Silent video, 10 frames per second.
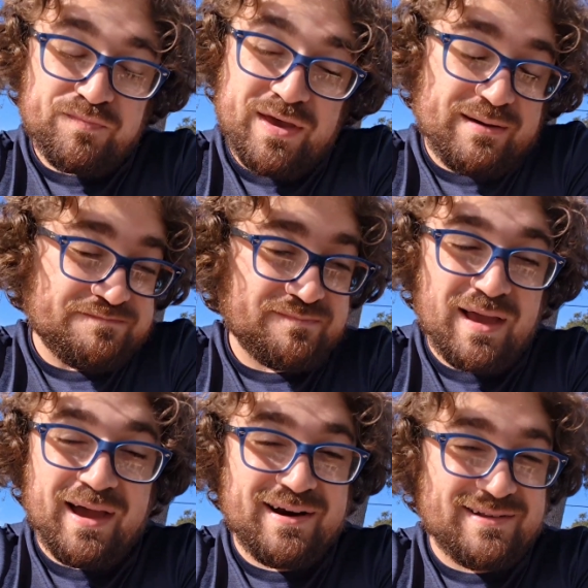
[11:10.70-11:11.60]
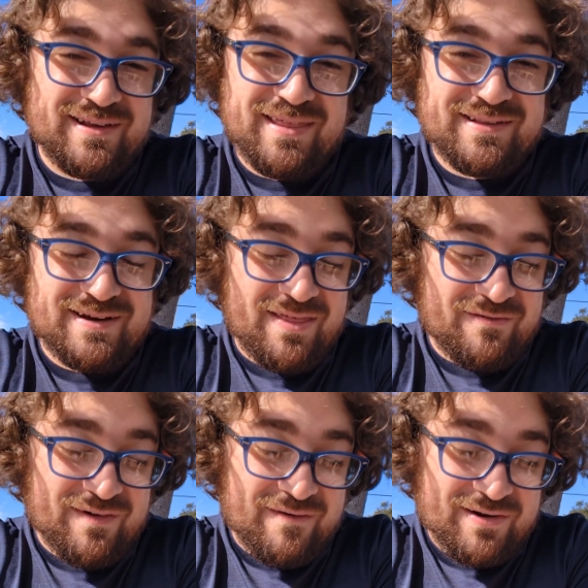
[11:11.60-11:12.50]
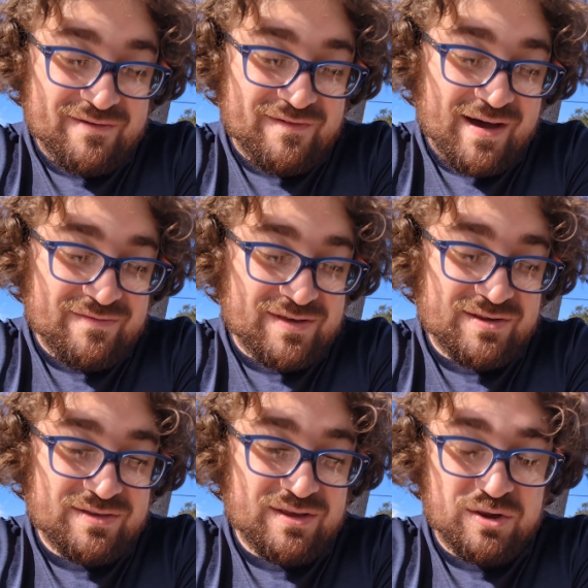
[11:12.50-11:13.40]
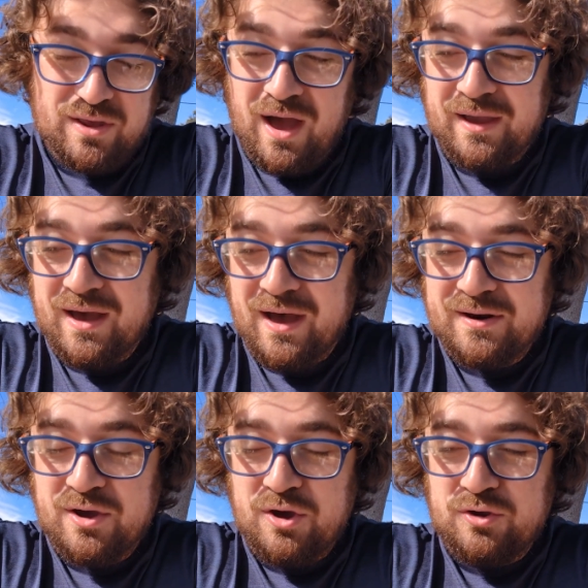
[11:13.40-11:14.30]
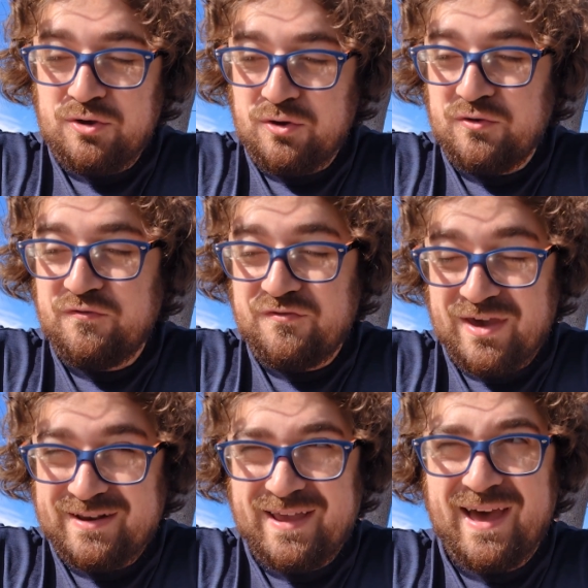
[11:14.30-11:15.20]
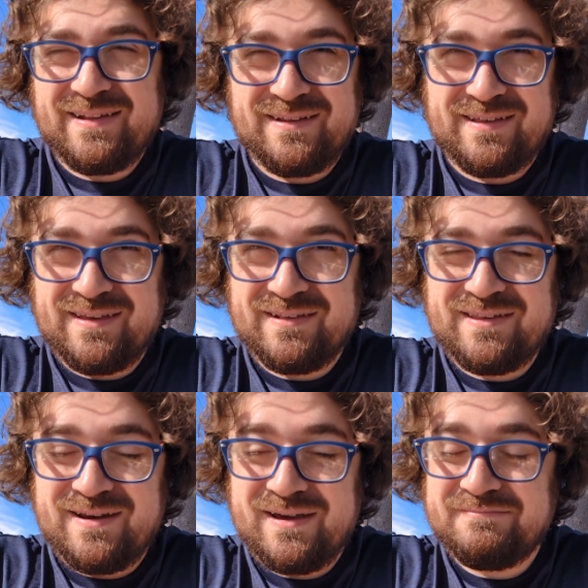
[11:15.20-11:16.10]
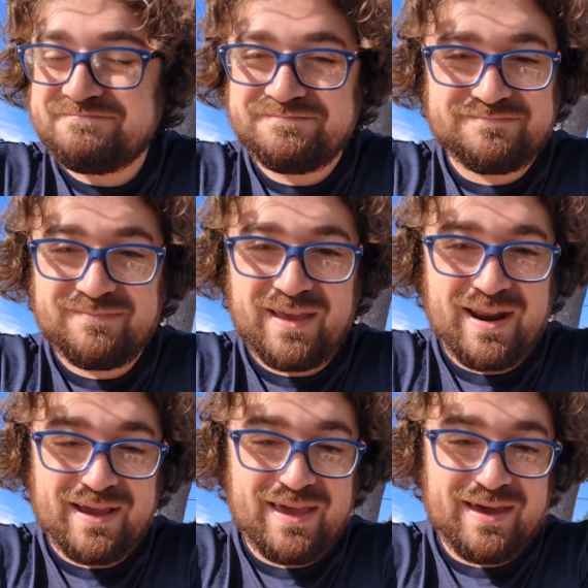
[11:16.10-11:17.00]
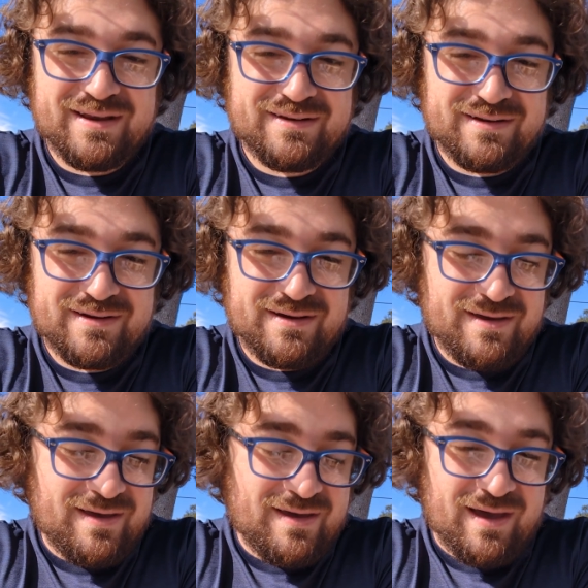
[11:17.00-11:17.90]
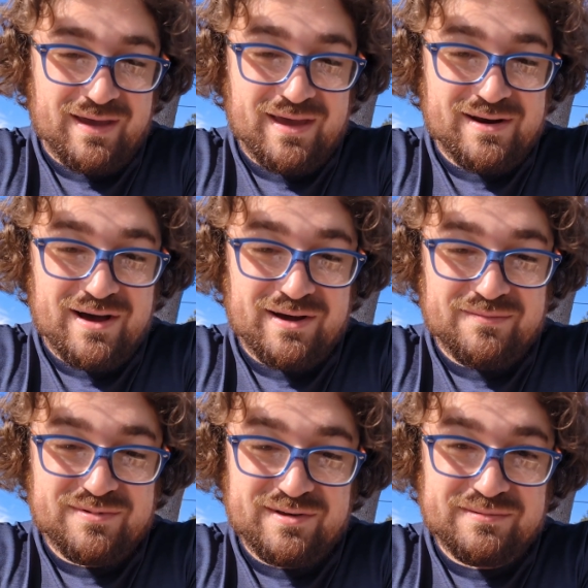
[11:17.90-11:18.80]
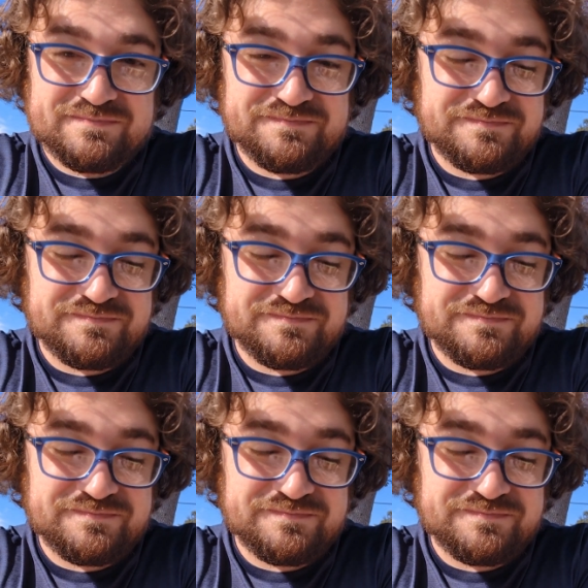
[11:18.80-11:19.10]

Yeah, I'm gonna say that's another 5 out of 5. These I got 2 fantastic things today, and I can't knock them. So